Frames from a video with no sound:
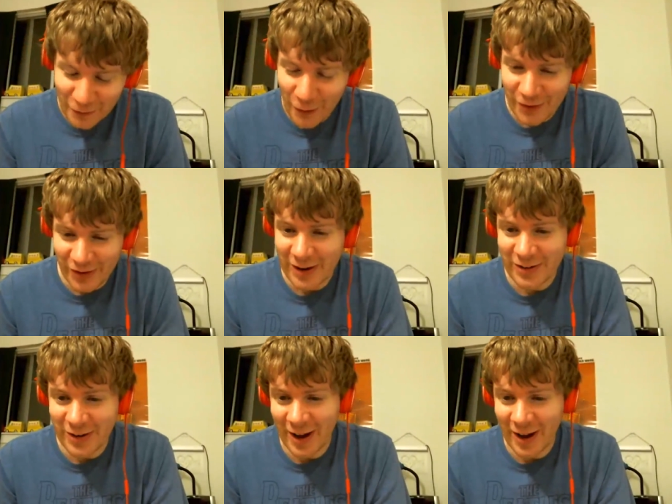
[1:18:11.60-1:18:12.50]
of course, in
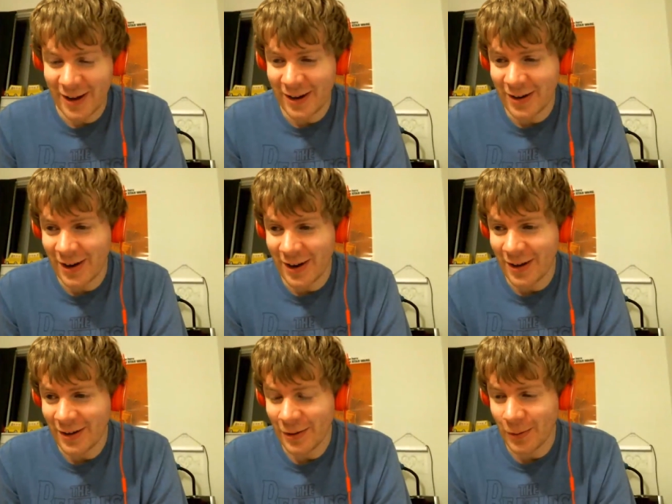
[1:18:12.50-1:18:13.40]

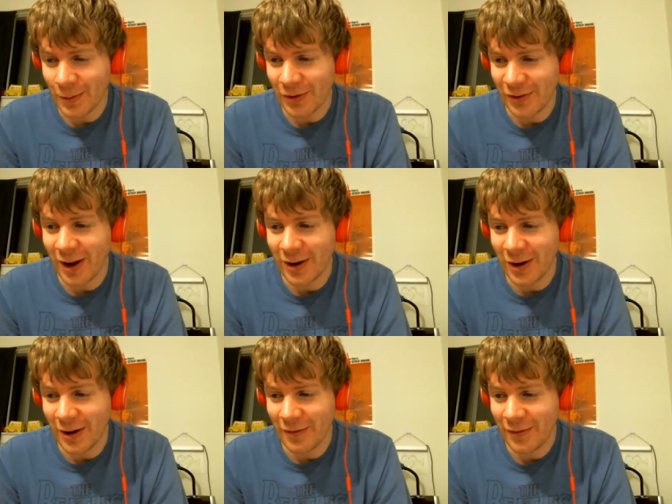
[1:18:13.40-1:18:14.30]
The World's Not
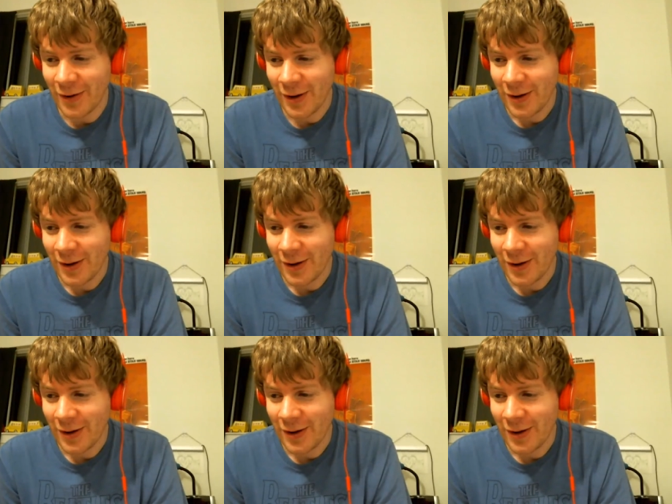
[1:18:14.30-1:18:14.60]
Enough,